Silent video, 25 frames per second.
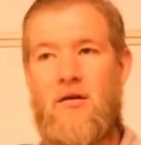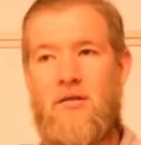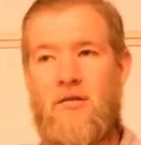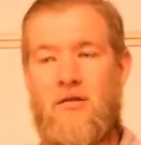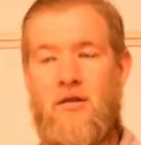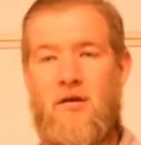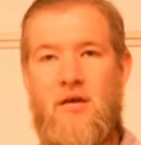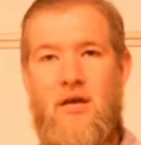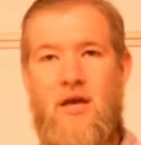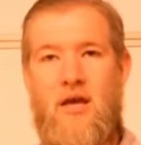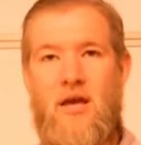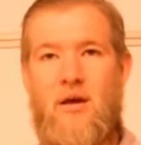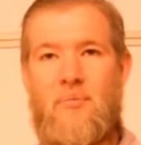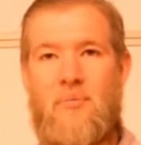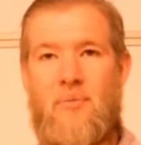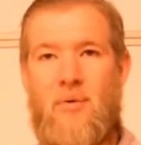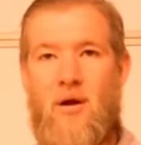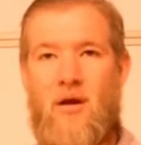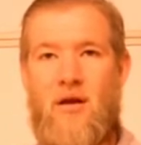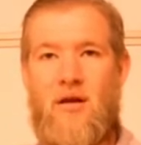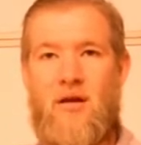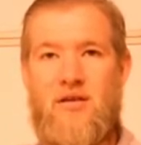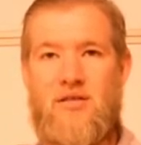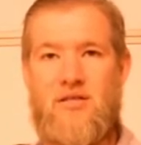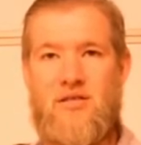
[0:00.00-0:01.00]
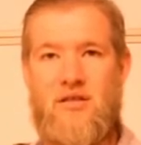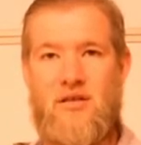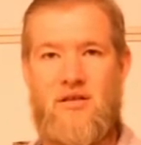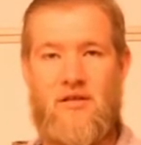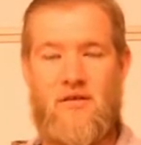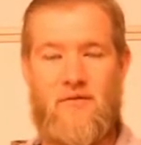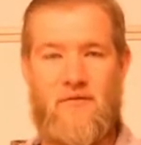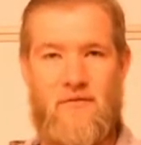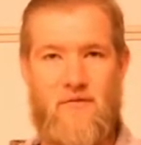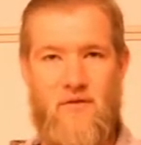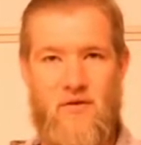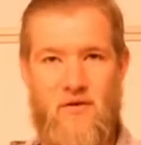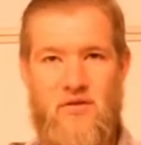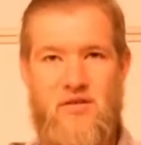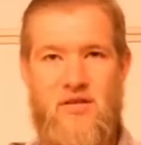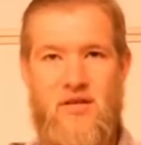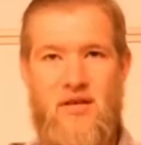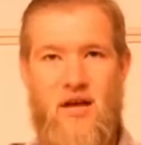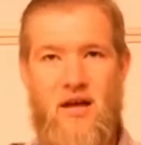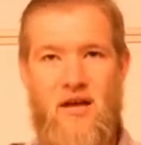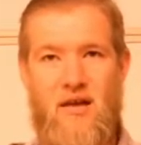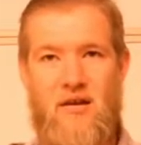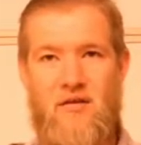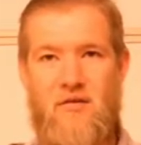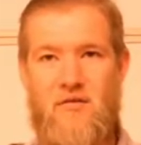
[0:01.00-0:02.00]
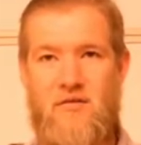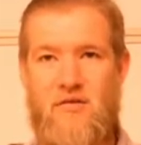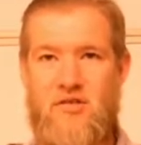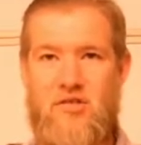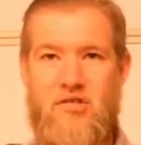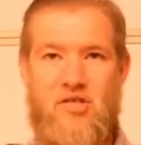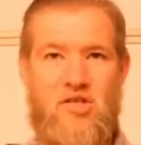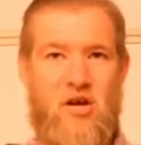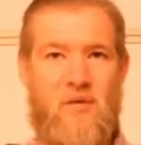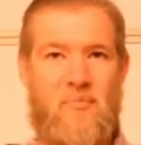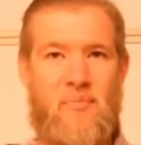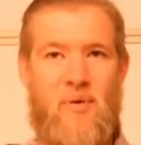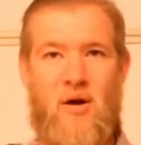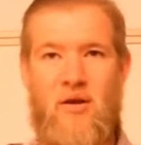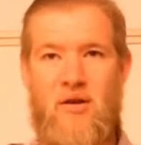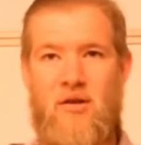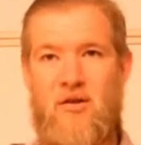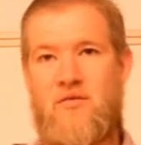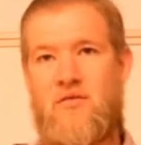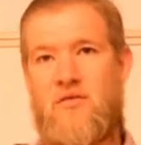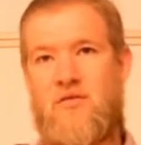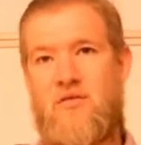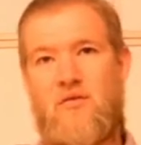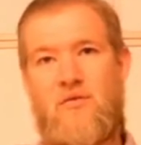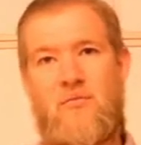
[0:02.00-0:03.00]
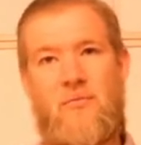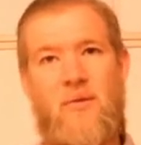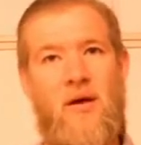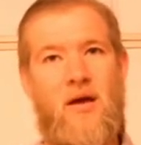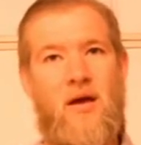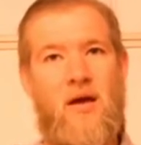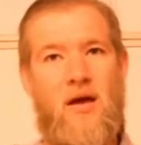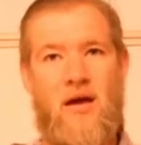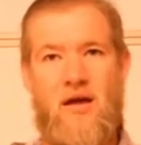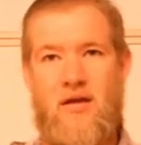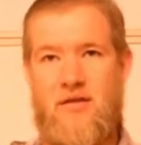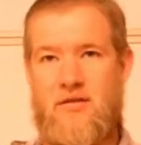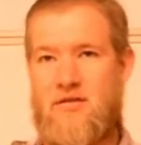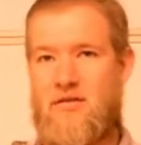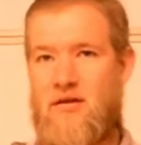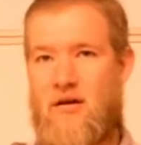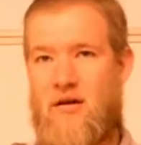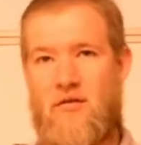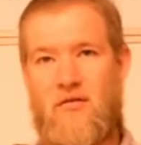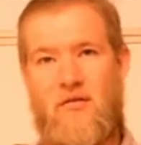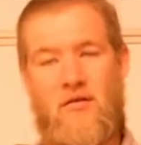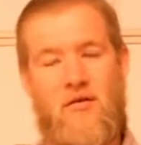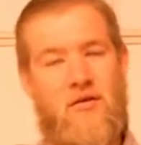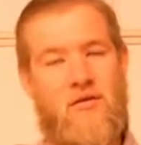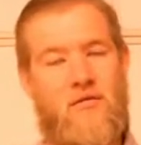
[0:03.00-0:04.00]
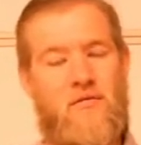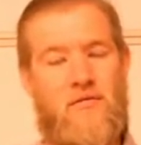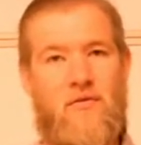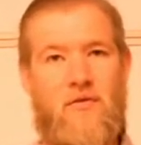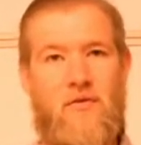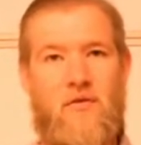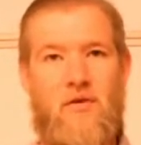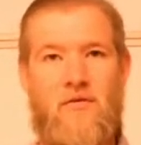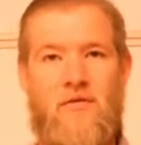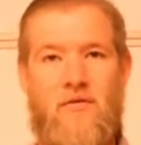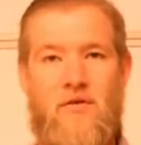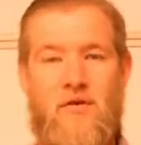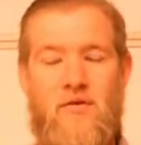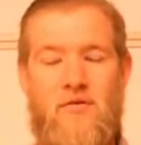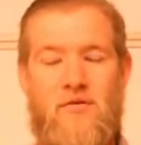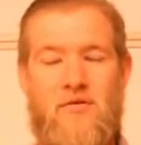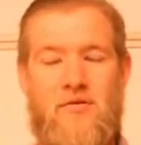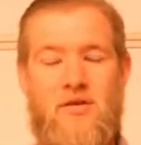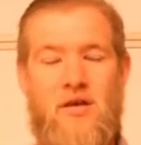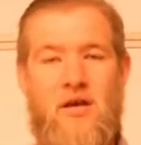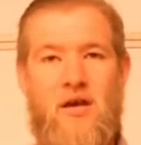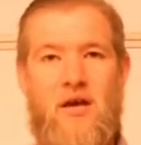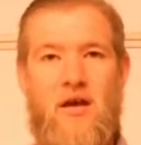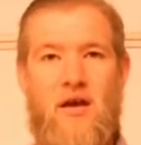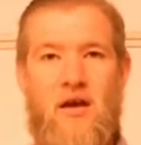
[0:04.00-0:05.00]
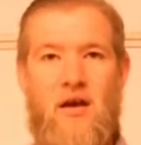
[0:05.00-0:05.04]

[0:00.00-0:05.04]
looking at products, the first thing I do is jump on YouTube and start looking for reviews.